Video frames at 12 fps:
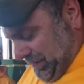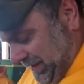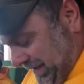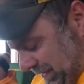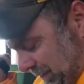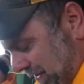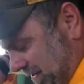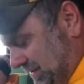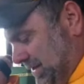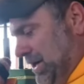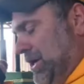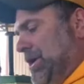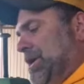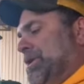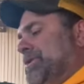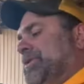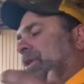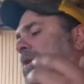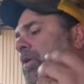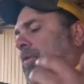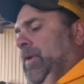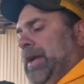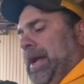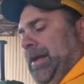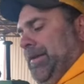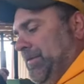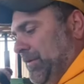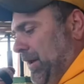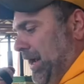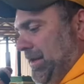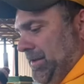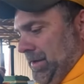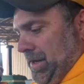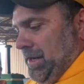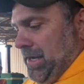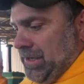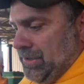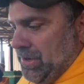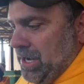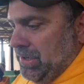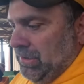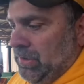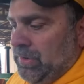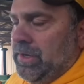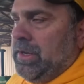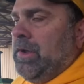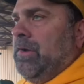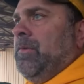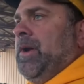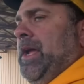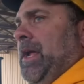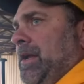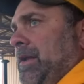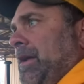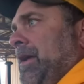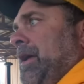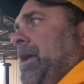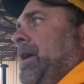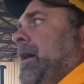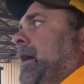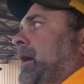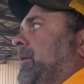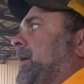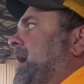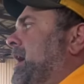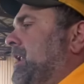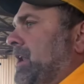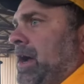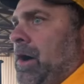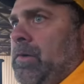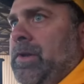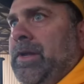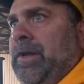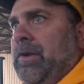But anyways, so we ate, we ate, got, got the tractor loaded, we ate, um, headed out.